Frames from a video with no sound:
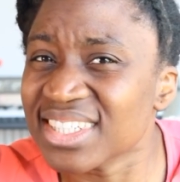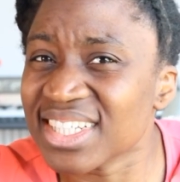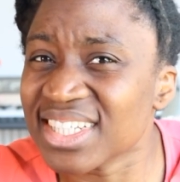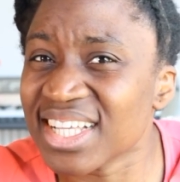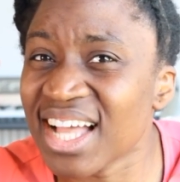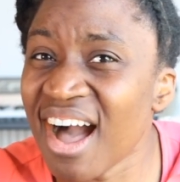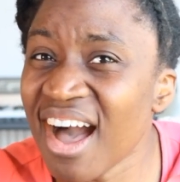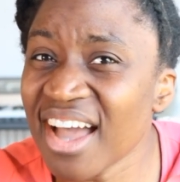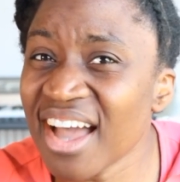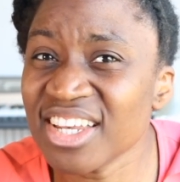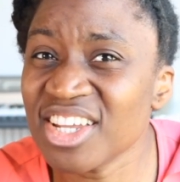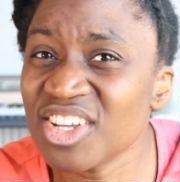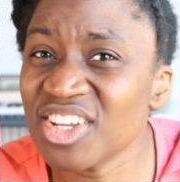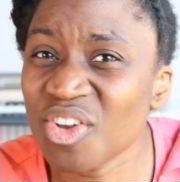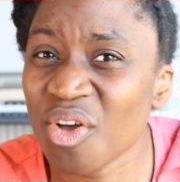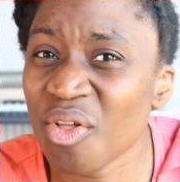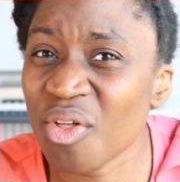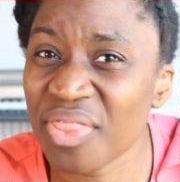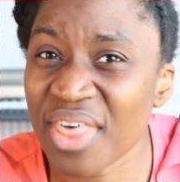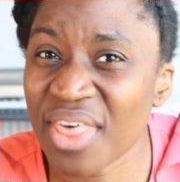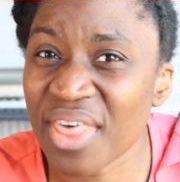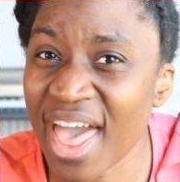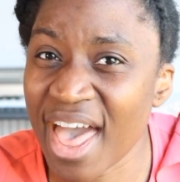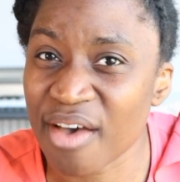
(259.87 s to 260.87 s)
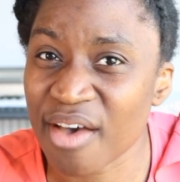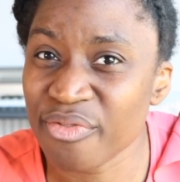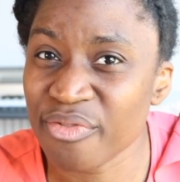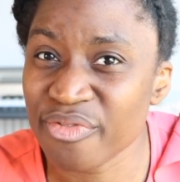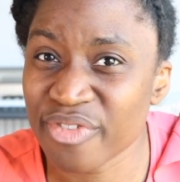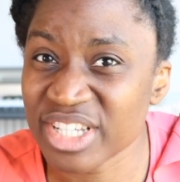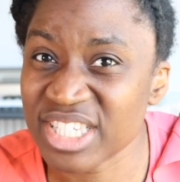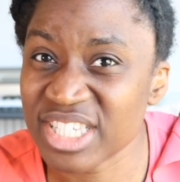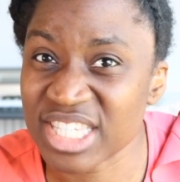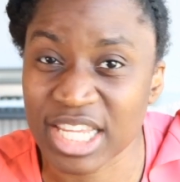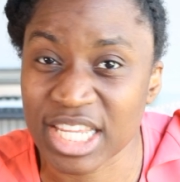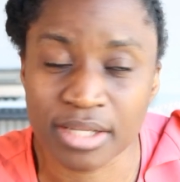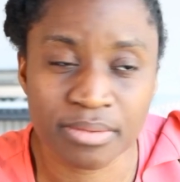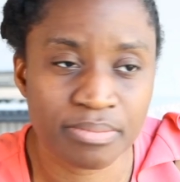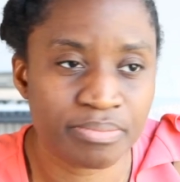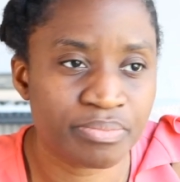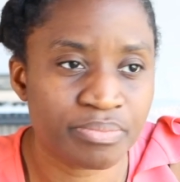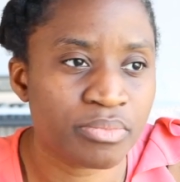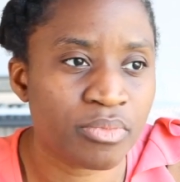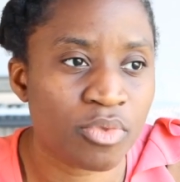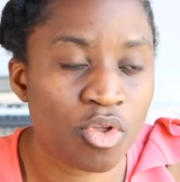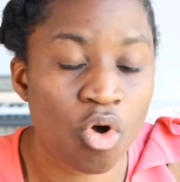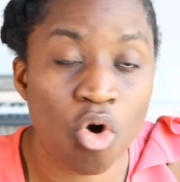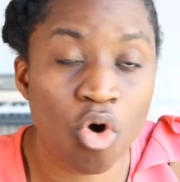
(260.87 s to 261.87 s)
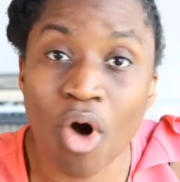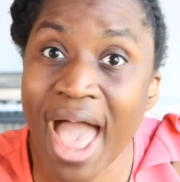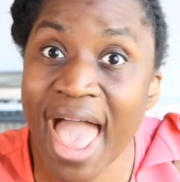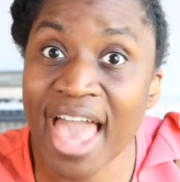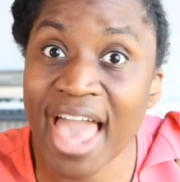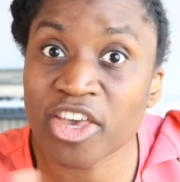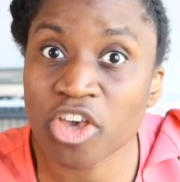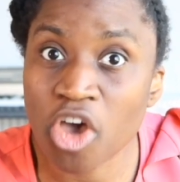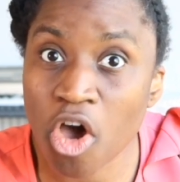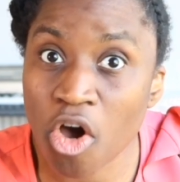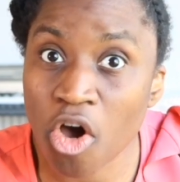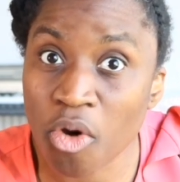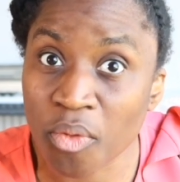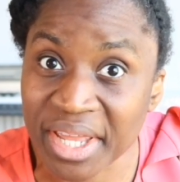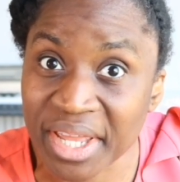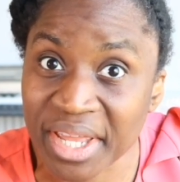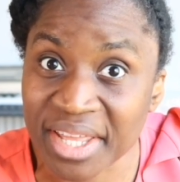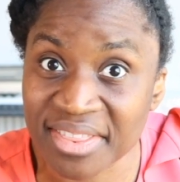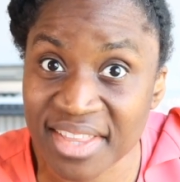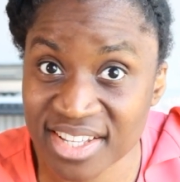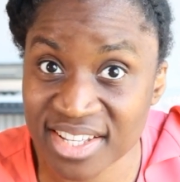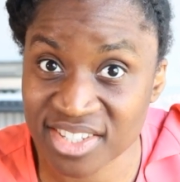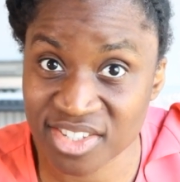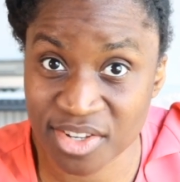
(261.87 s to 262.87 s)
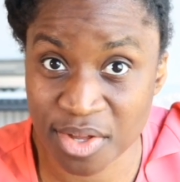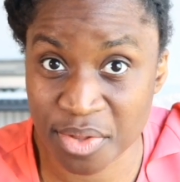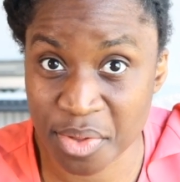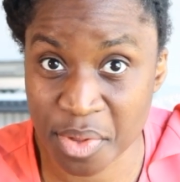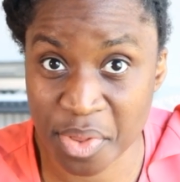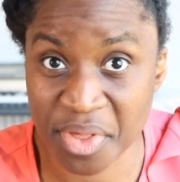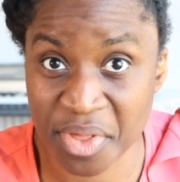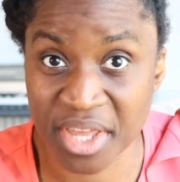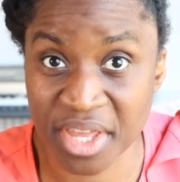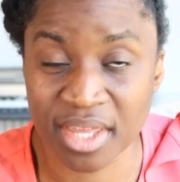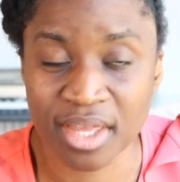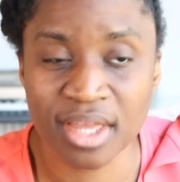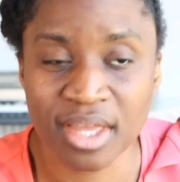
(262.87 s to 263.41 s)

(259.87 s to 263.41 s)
kind of not there, fuzzy or echoey. That's the other thing.